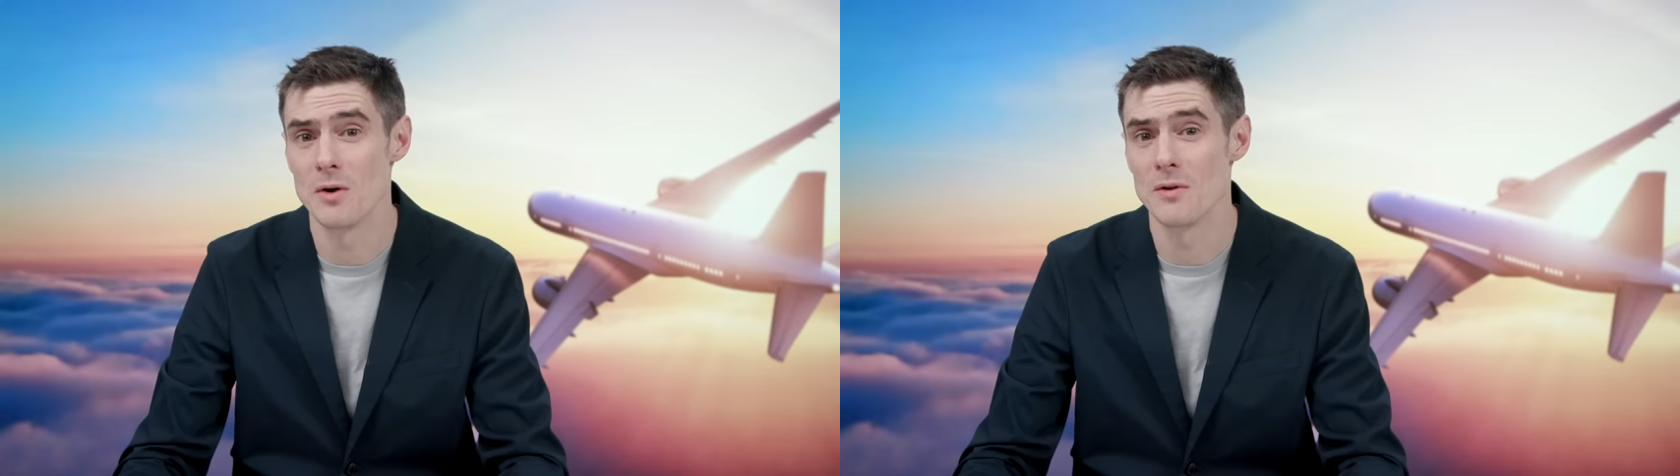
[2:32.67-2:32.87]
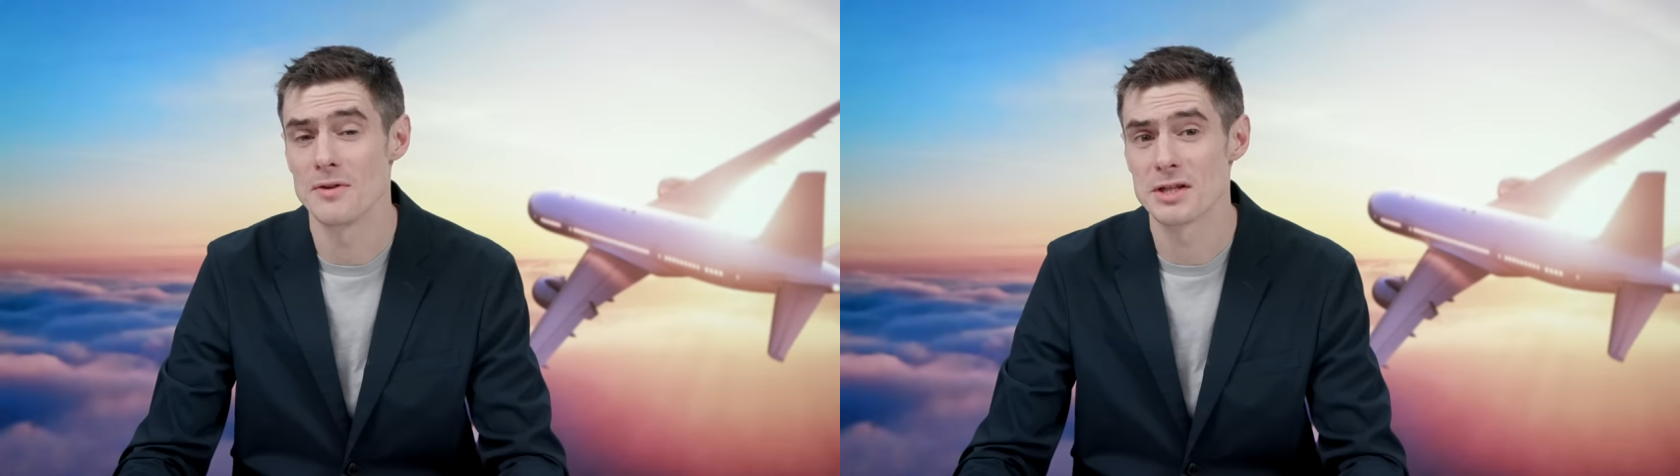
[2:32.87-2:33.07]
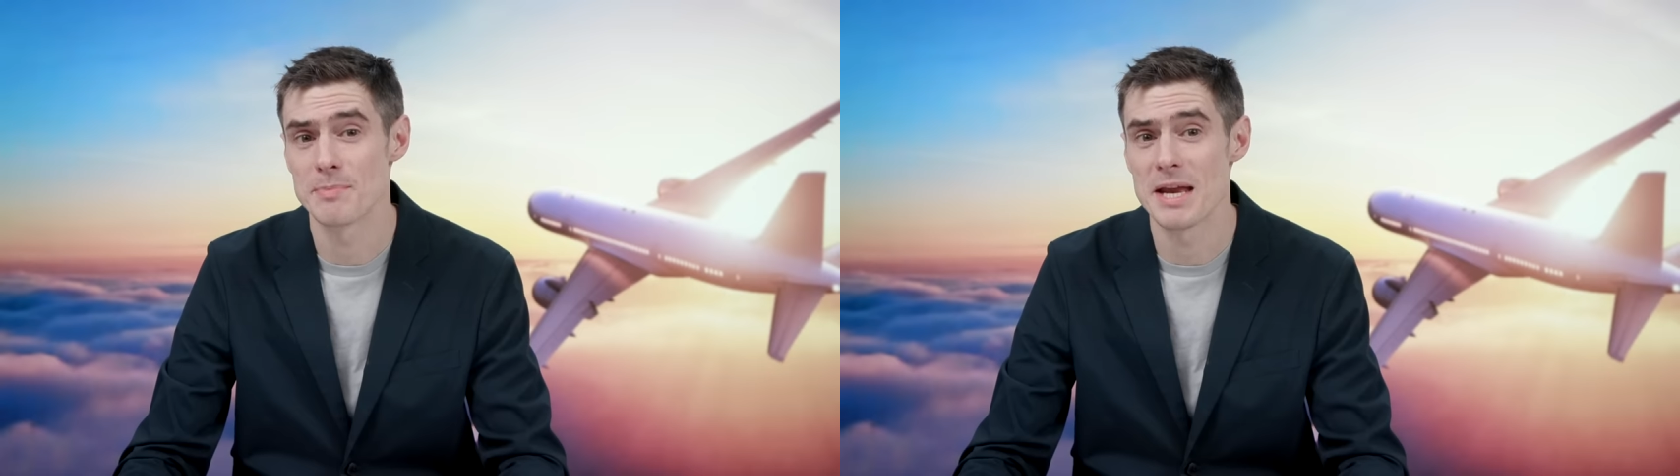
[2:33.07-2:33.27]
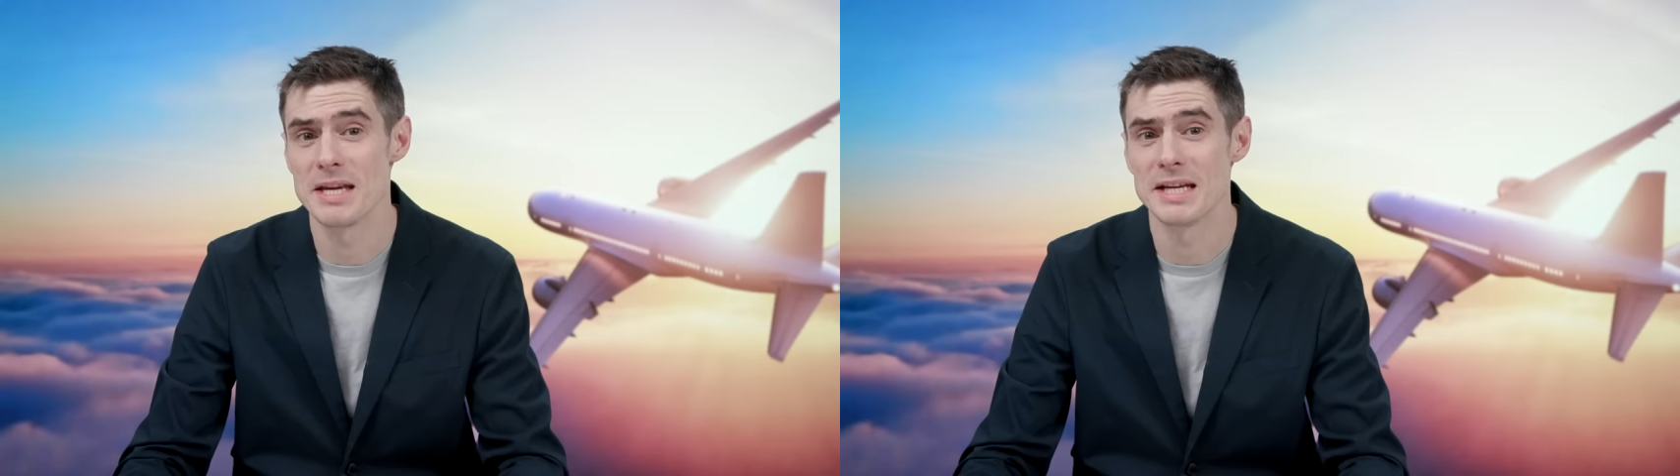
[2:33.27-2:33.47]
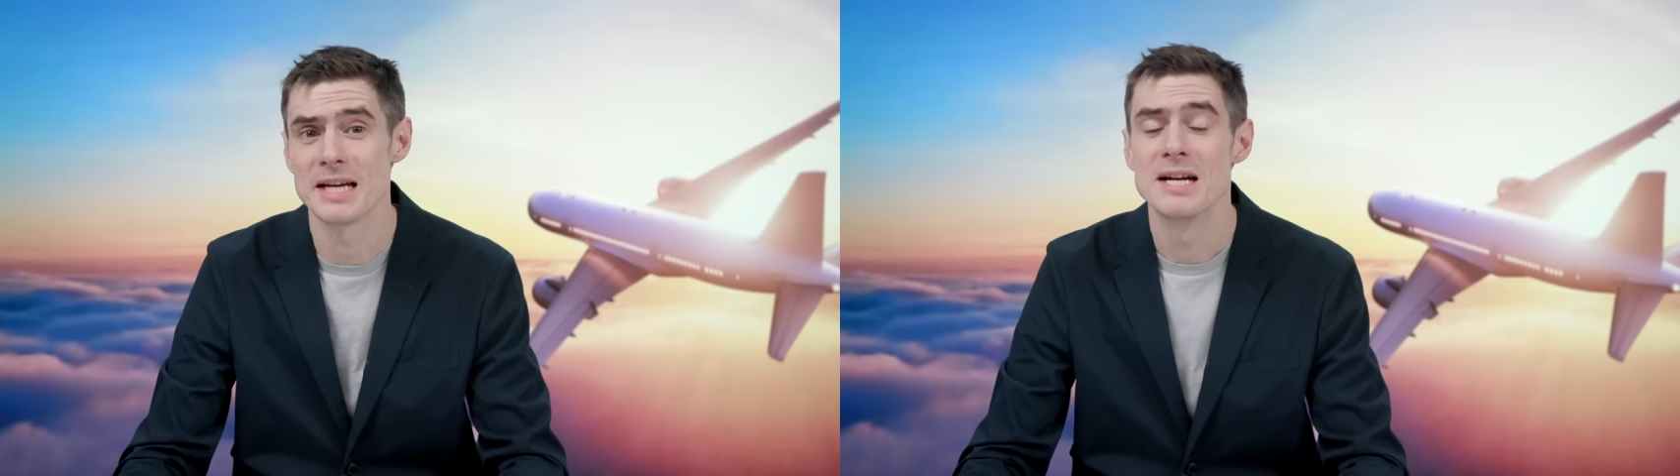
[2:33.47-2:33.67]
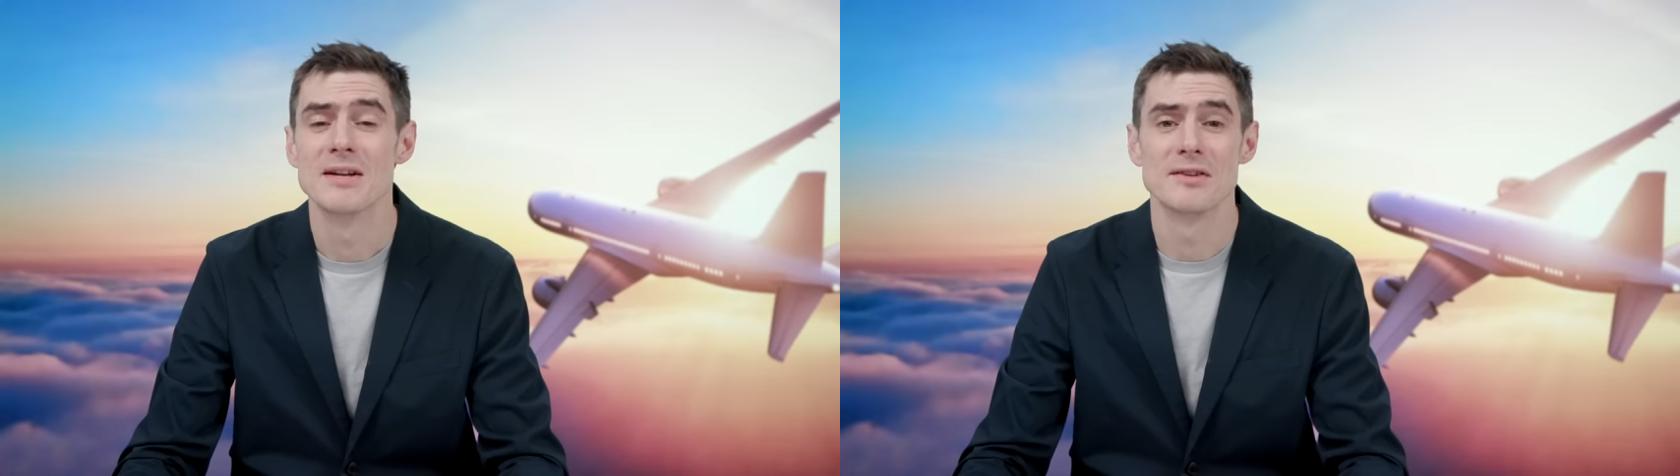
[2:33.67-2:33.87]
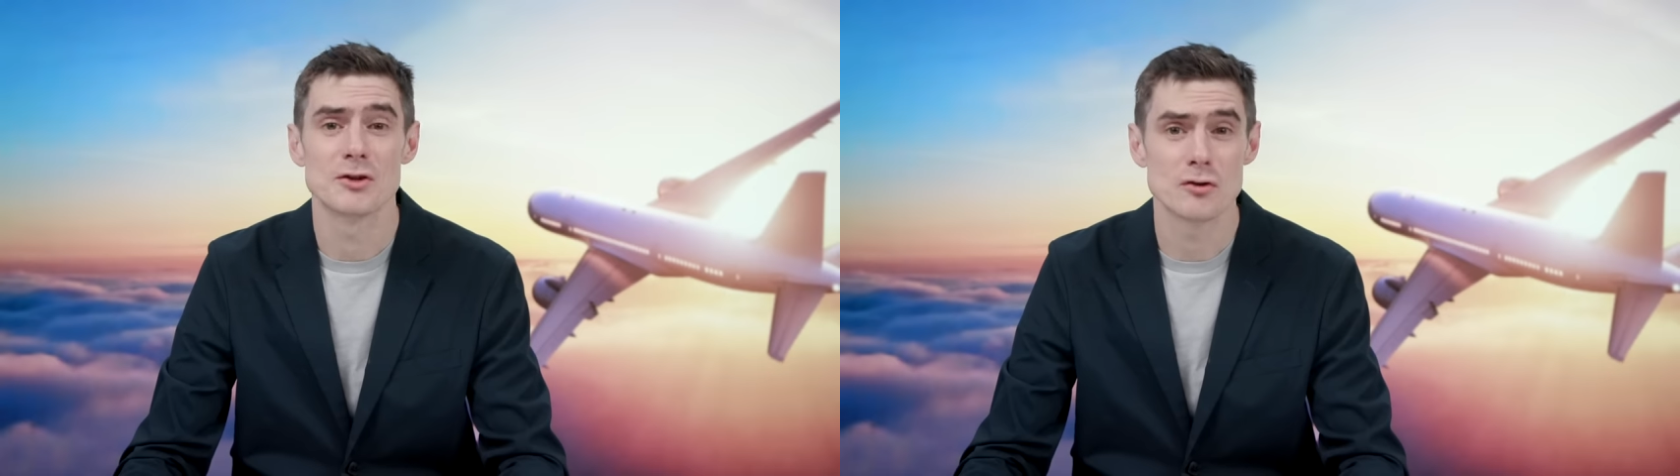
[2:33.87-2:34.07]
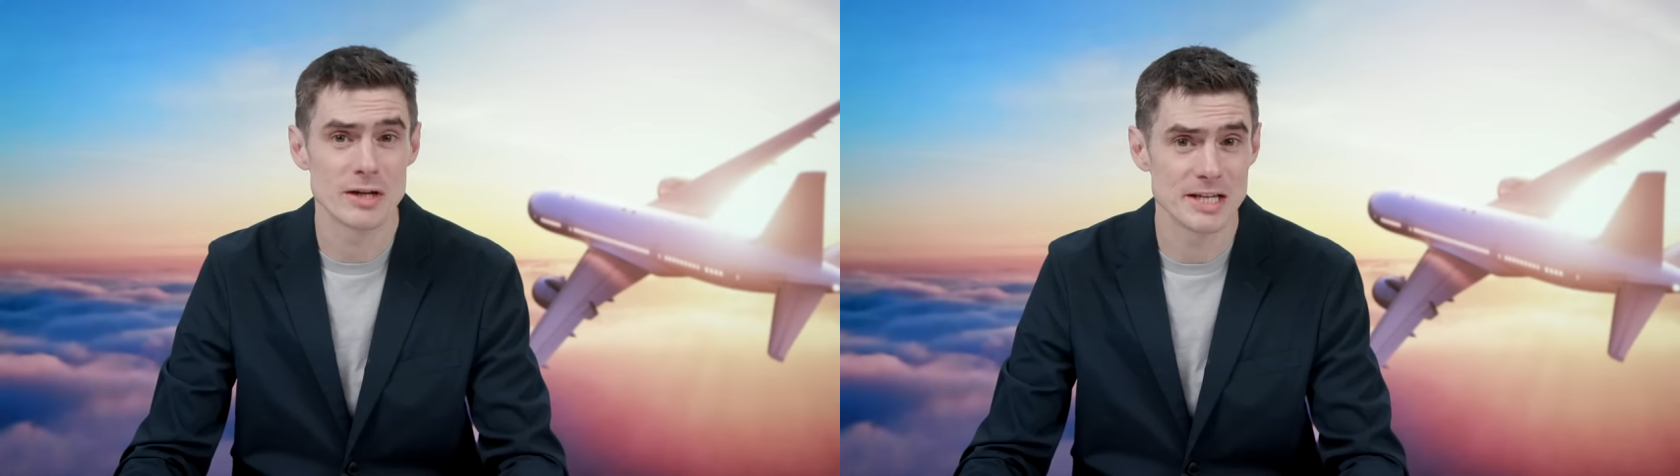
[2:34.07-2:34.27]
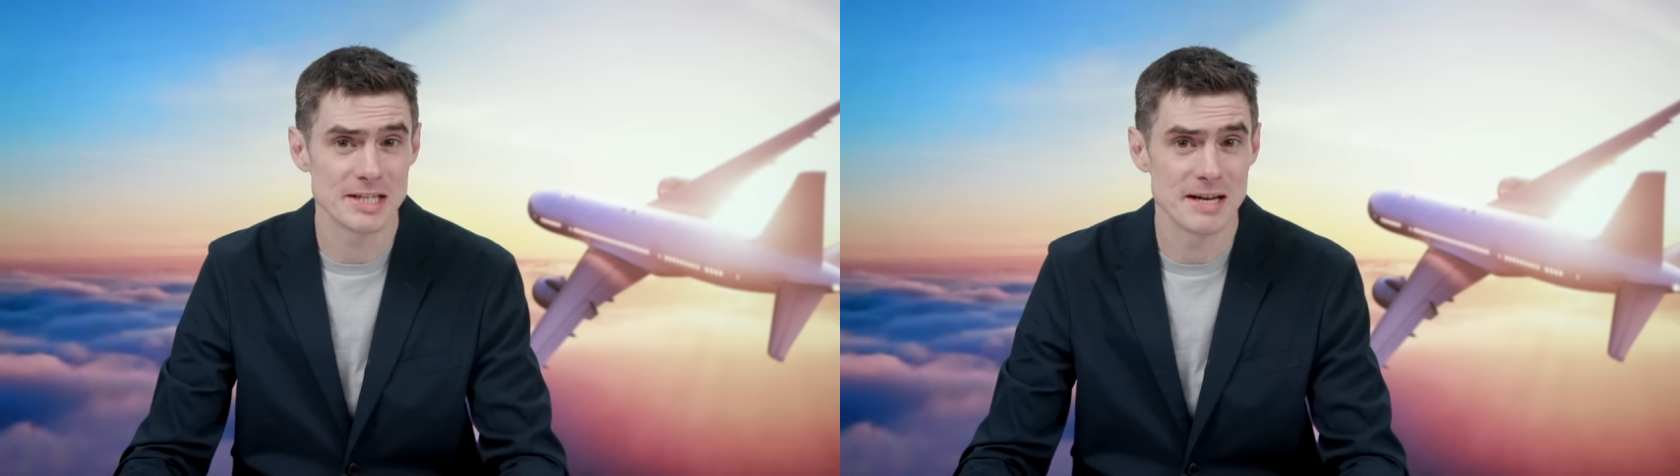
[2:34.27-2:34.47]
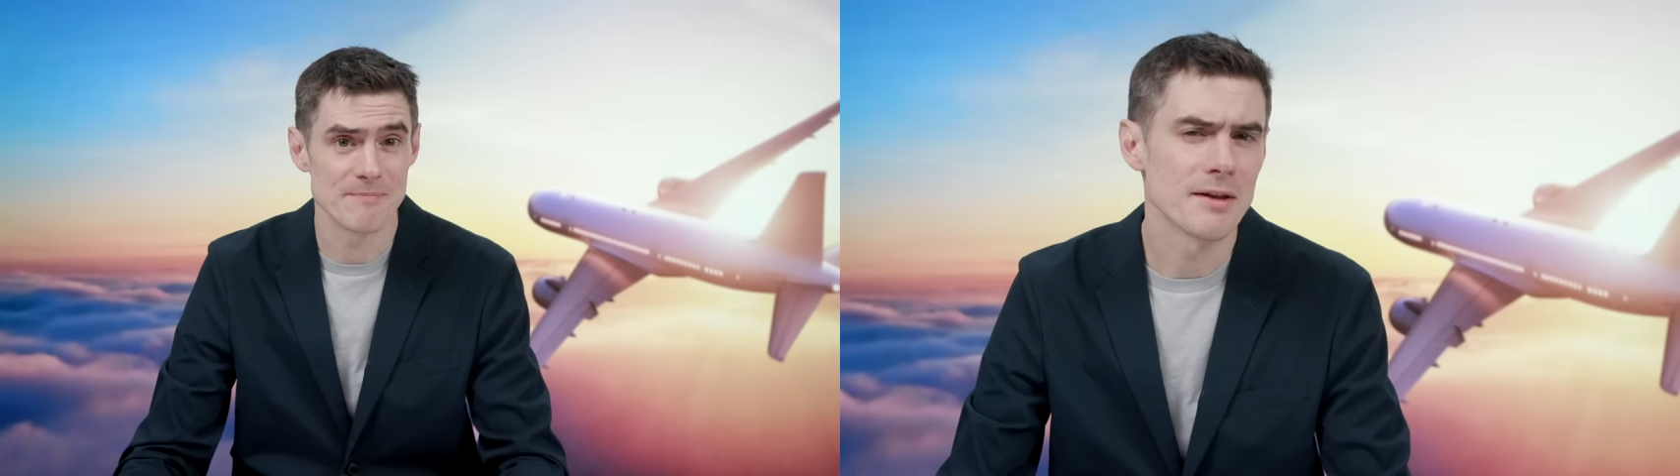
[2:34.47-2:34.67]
on the spending that triggers it.